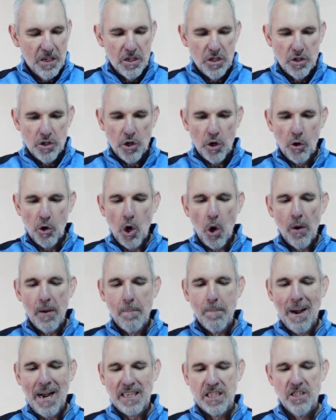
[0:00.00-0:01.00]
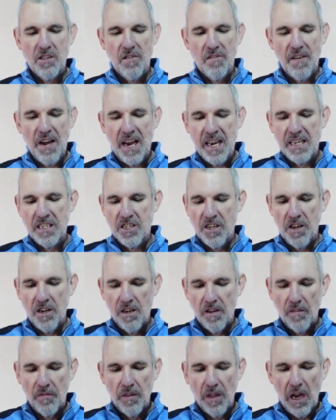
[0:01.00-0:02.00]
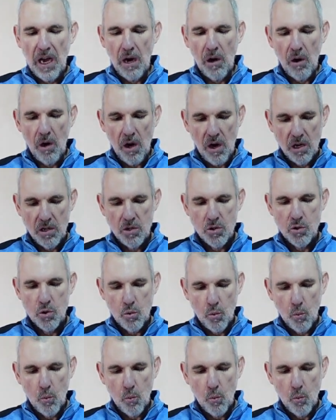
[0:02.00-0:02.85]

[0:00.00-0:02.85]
So going back to the visor, and